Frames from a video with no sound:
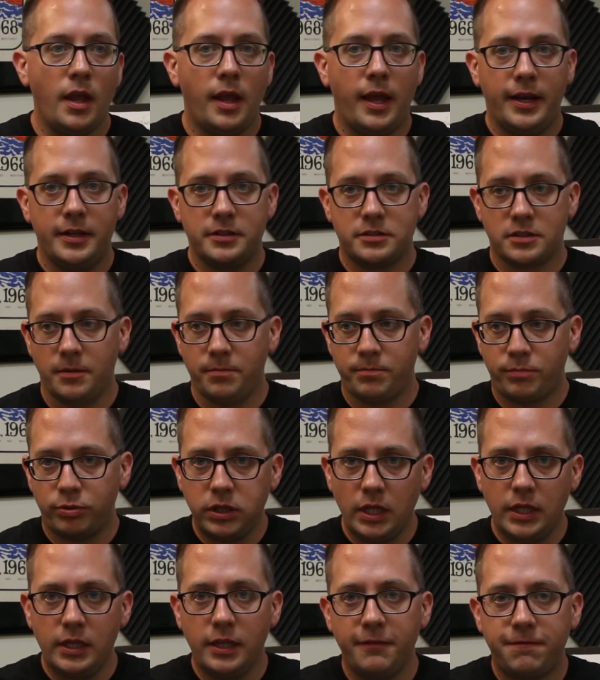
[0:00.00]
And it's
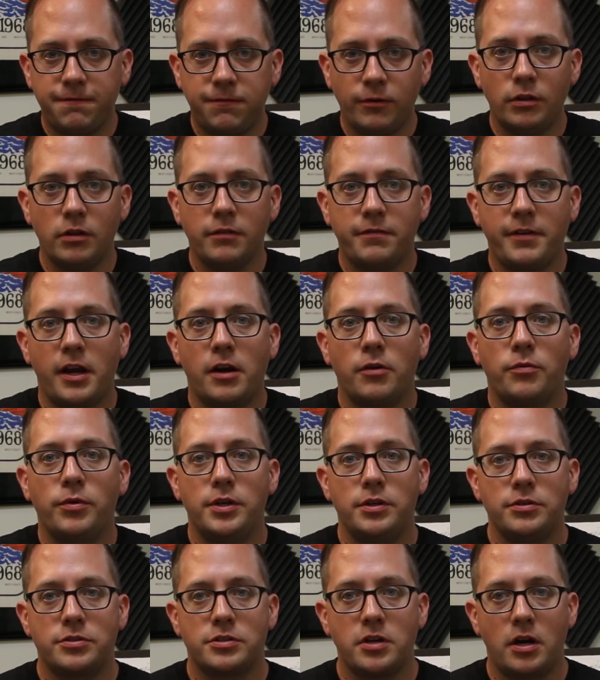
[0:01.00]
completely full of air
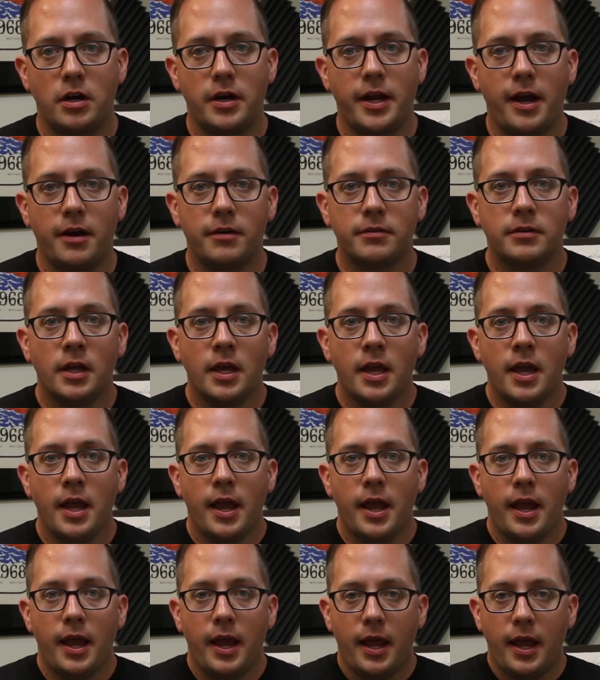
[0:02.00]
when you start out.
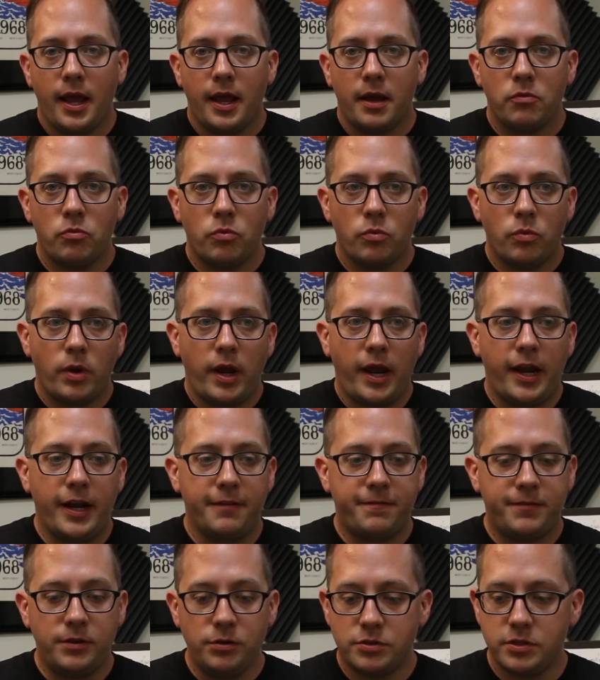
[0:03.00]
And
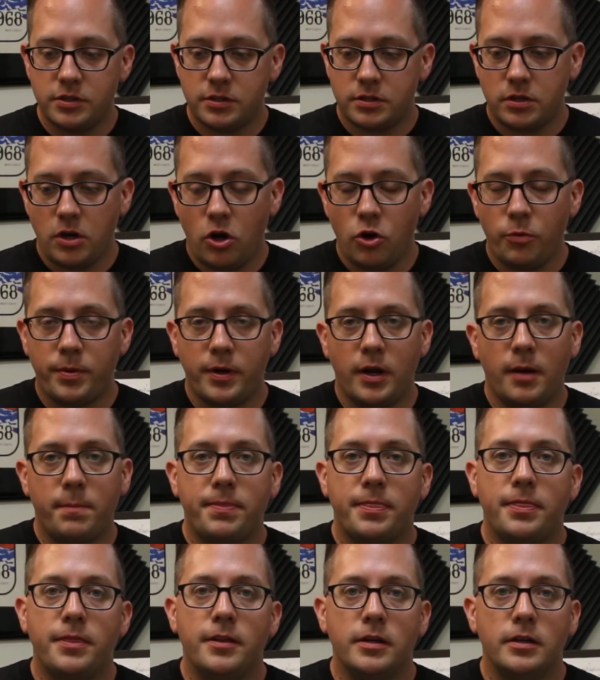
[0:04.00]
if you just open
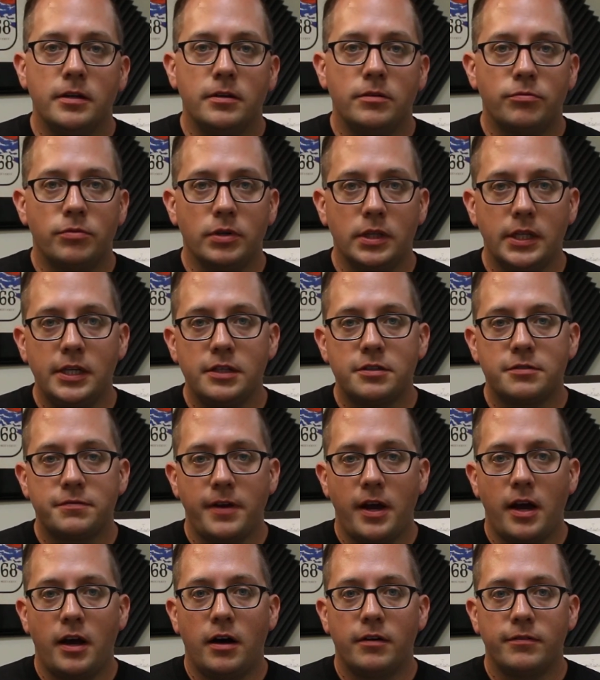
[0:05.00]
up the release
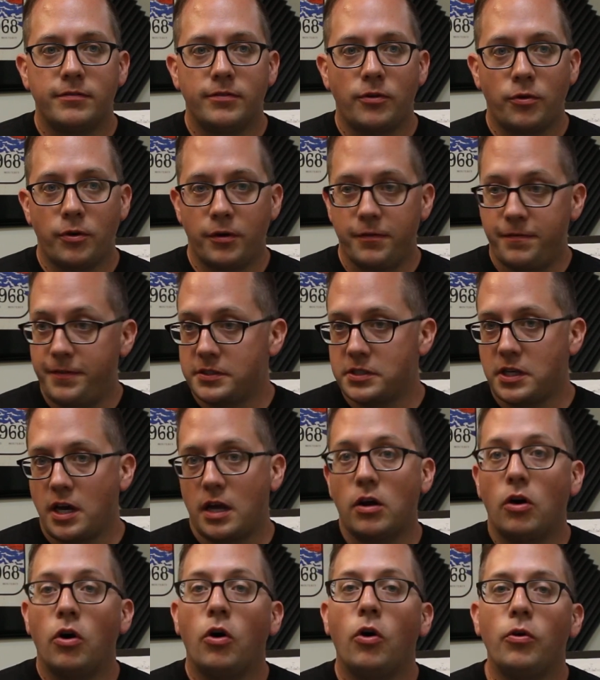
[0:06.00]
valve, or if it's
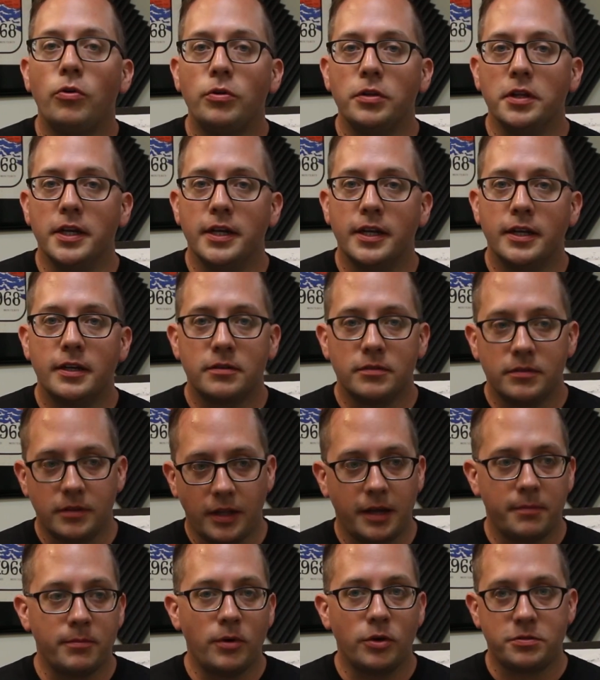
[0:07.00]
got a hole in it,
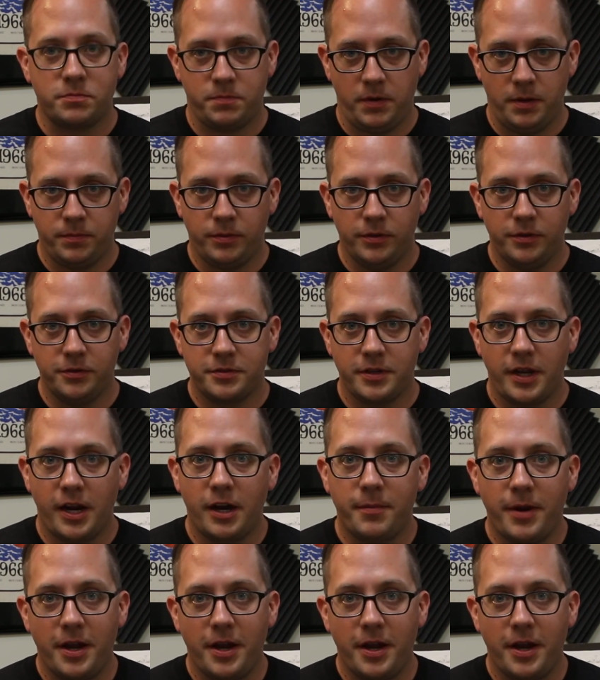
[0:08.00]
like most people's air